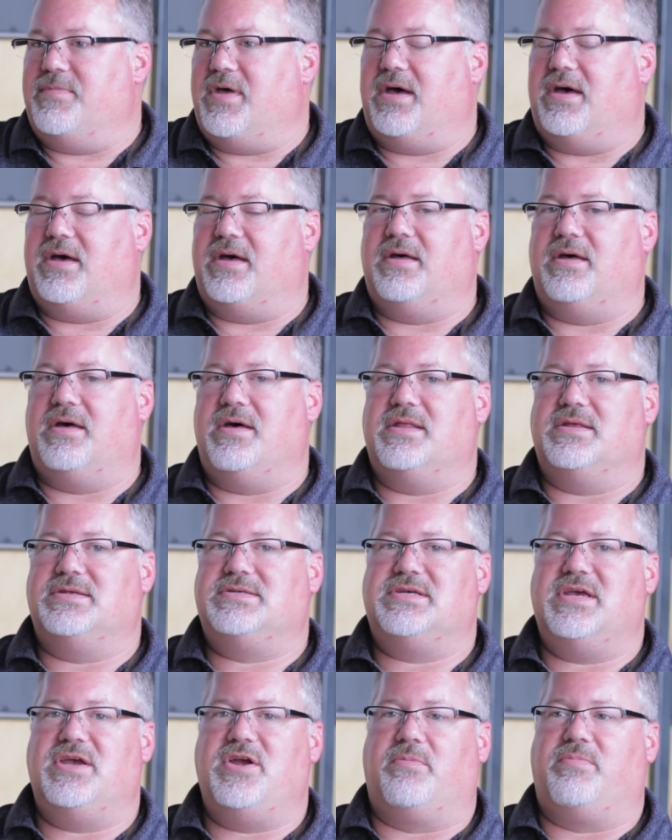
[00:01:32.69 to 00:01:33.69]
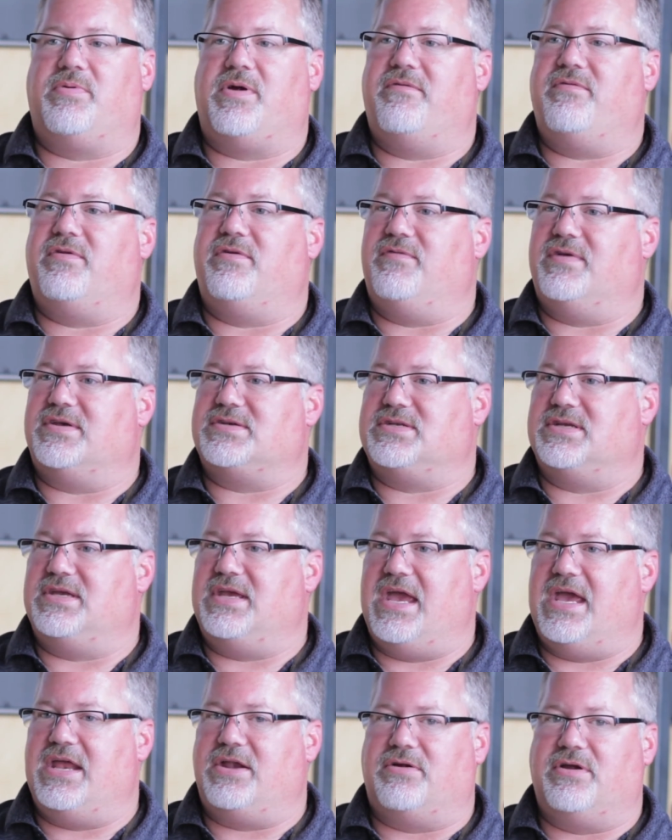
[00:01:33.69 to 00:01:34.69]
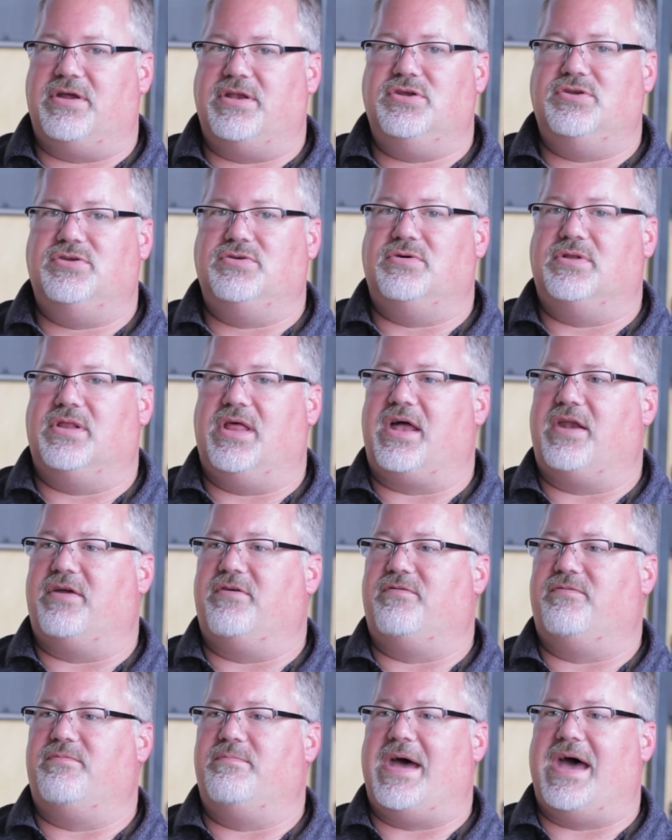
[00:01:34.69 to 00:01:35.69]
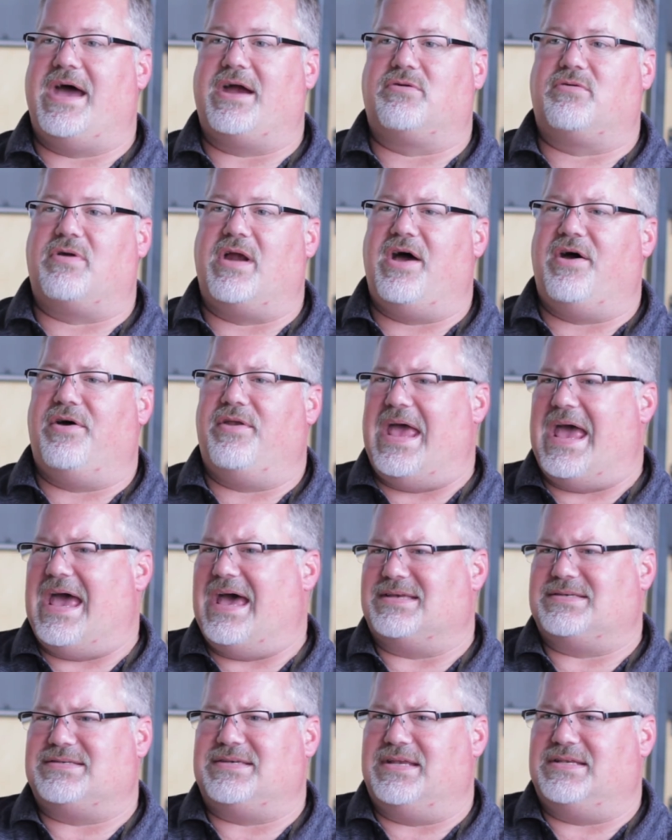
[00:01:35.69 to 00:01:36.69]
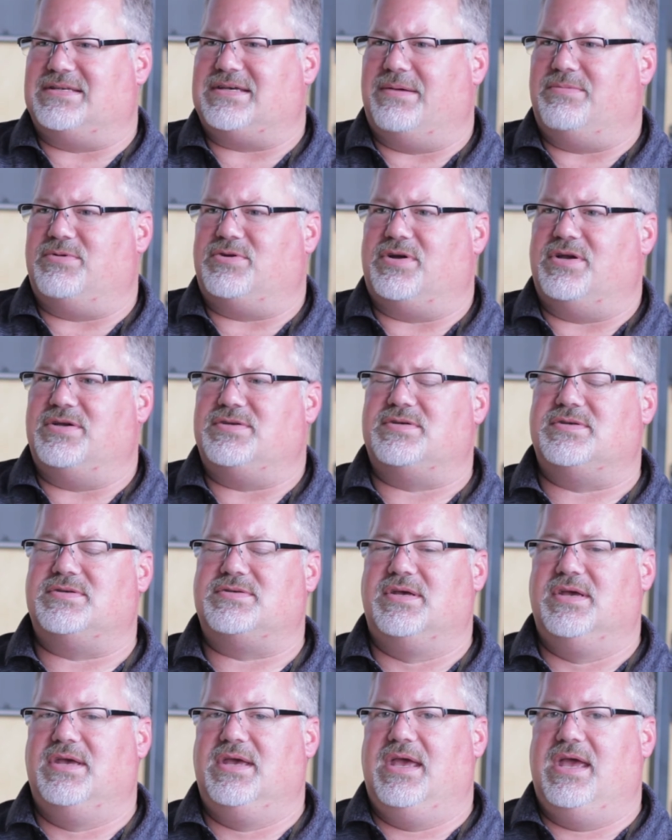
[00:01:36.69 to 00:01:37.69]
Let's say you're a private investigator and you do a lot of background asset type traces,